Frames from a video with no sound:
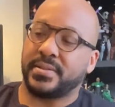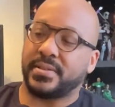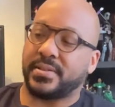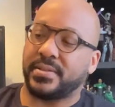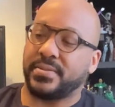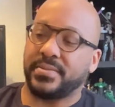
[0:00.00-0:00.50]

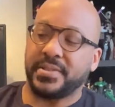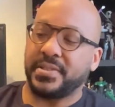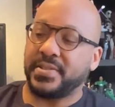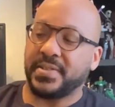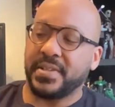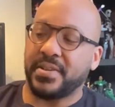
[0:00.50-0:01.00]
I don't really
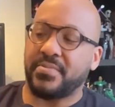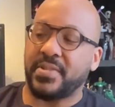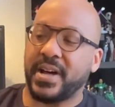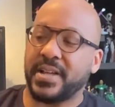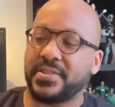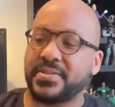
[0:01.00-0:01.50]
see a
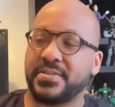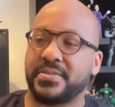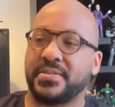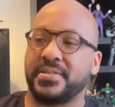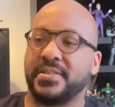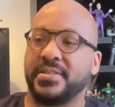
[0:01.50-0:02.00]
wash on
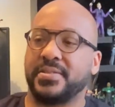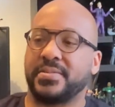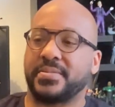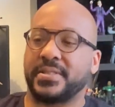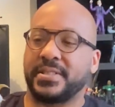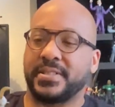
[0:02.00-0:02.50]
it, either
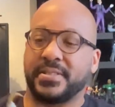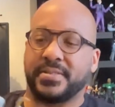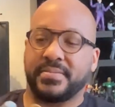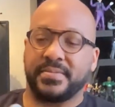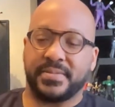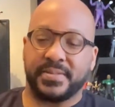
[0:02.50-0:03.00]
one of them.
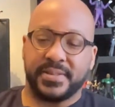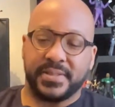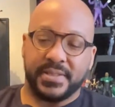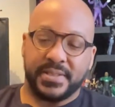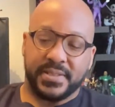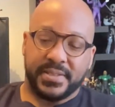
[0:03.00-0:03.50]

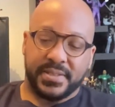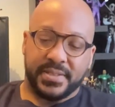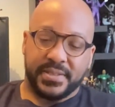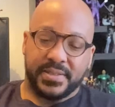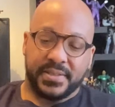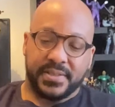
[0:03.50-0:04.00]

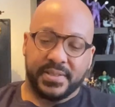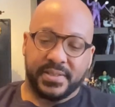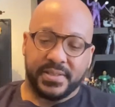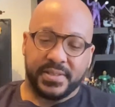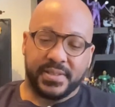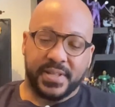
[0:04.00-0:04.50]
It just
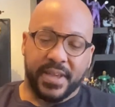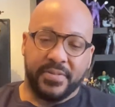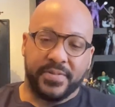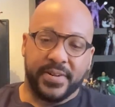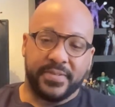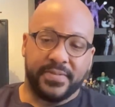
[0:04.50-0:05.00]
looks like
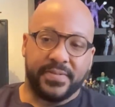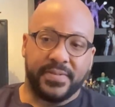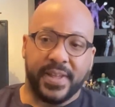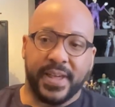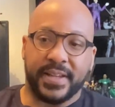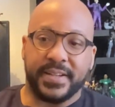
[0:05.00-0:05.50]
one
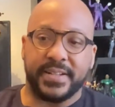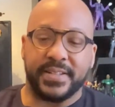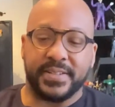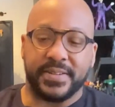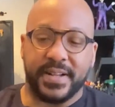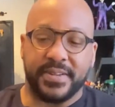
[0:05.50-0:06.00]
flat
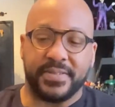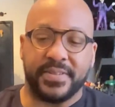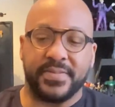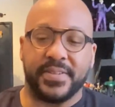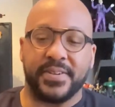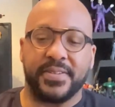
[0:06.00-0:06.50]
color. I don't
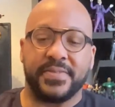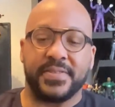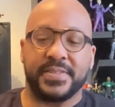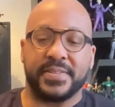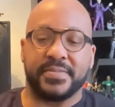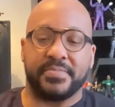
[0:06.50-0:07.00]
even know if
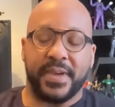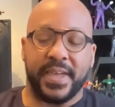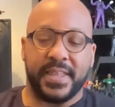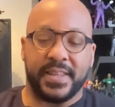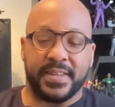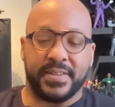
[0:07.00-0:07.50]
this is
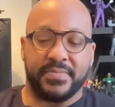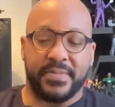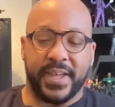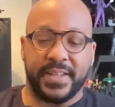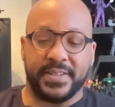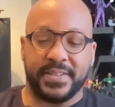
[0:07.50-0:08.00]
paint. It
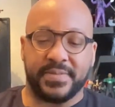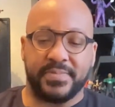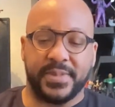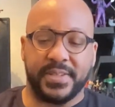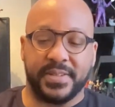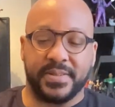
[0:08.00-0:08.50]
might just
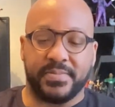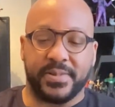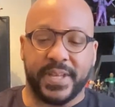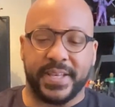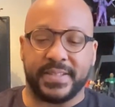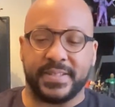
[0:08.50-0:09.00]
be the
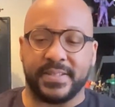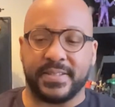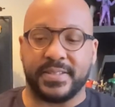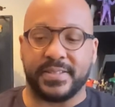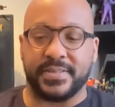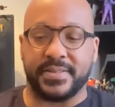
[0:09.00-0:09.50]
plastic
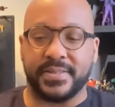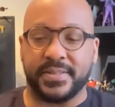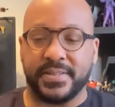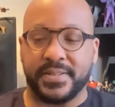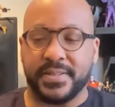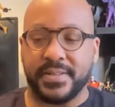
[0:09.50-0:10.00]
color.
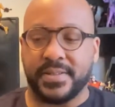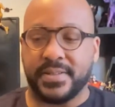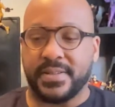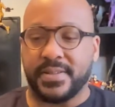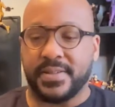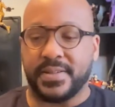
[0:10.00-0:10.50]

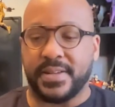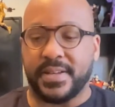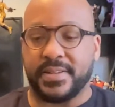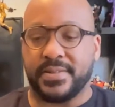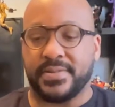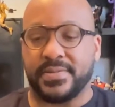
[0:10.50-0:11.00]

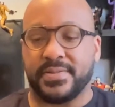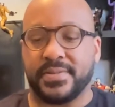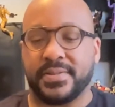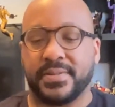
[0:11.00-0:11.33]
Not sure.